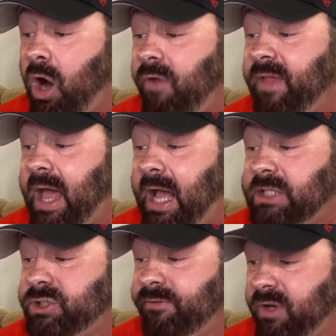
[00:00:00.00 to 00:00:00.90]
on the
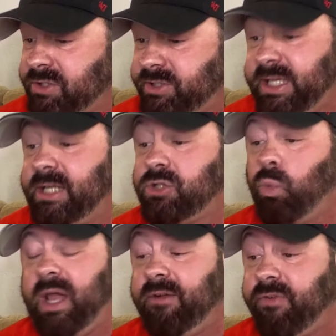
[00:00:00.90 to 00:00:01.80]
edge of their seats
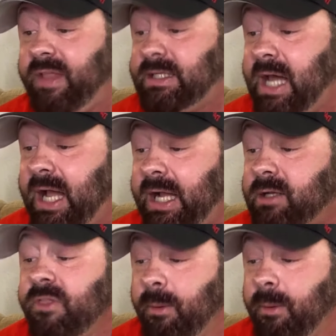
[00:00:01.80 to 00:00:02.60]
waiting for the tag.